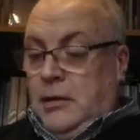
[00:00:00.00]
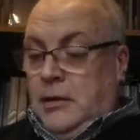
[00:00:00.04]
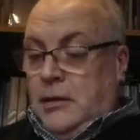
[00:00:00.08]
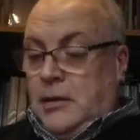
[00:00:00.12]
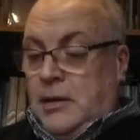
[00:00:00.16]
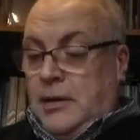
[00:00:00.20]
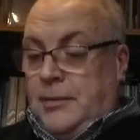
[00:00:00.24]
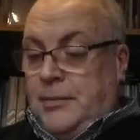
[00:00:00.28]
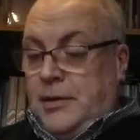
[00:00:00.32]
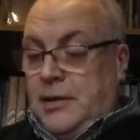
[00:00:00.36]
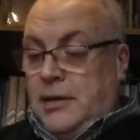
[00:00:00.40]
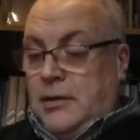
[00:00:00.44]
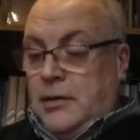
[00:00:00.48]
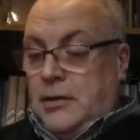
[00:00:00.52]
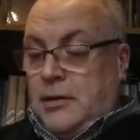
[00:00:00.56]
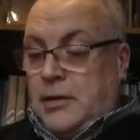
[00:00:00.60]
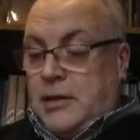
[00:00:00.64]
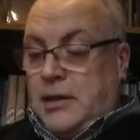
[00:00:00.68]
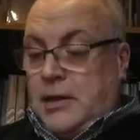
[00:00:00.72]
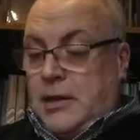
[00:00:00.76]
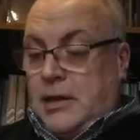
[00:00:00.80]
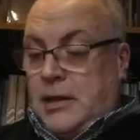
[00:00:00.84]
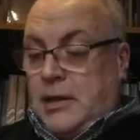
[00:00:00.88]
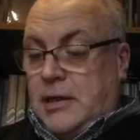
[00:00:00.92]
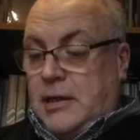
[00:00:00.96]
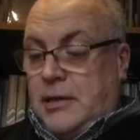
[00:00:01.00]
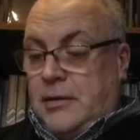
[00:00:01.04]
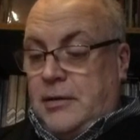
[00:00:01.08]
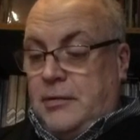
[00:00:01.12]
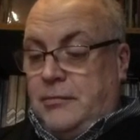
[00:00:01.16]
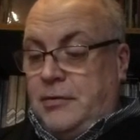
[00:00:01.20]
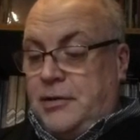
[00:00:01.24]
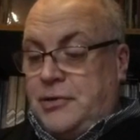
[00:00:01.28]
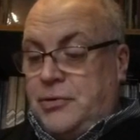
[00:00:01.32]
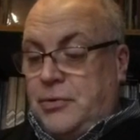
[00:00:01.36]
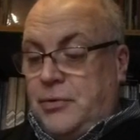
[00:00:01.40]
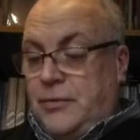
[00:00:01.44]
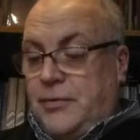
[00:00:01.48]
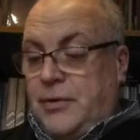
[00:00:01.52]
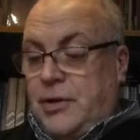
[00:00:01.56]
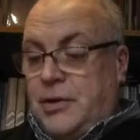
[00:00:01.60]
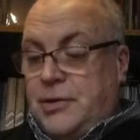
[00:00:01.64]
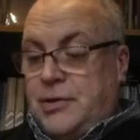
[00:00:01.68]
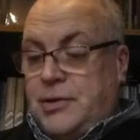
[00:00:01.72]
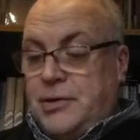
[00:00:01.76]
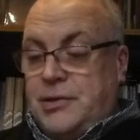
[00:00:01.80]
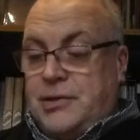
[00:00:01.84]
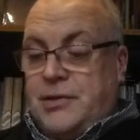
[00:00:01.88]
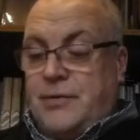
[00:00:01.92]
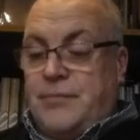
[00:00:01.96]
original
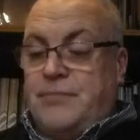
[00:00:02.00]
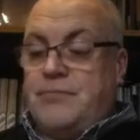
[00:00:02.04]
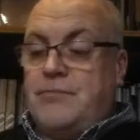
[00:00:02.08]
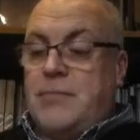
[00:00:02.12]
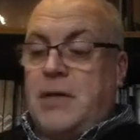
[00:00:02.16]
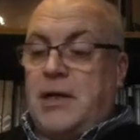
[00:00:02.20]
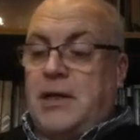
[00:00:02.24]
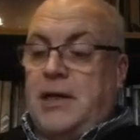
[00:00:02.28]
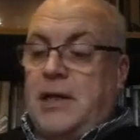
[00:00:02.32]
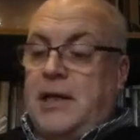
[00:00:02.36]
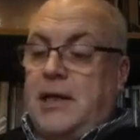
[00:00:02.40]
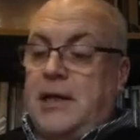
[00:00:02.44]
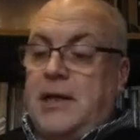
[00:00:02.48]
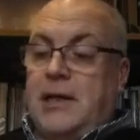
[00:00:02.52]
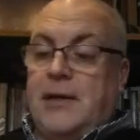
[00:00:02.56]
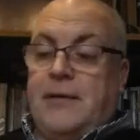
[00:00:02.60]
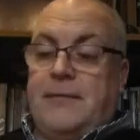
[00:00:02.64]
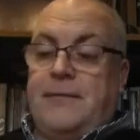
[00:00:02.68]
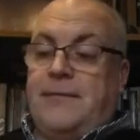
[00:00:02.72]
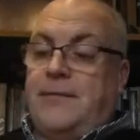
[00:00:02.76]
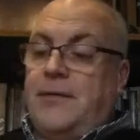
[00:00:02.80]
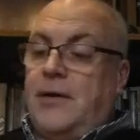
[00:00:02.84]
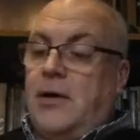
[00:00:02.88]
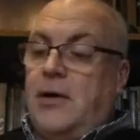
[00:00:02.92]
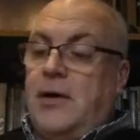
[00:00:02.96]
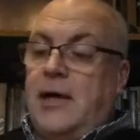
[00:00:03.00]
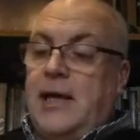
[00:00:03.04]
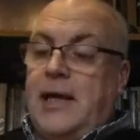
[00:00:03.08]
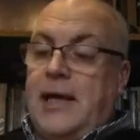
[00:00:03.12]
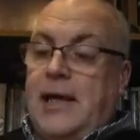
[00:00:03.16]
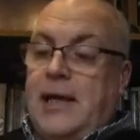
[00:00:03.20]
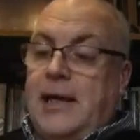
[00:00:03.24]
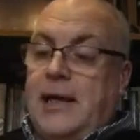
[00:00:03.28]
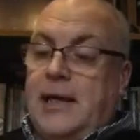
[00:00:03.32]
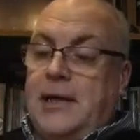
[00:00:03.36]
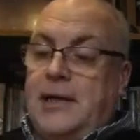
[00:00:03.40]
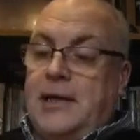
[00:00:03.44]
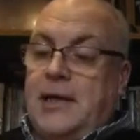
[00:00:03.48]
versions of Money, Flying,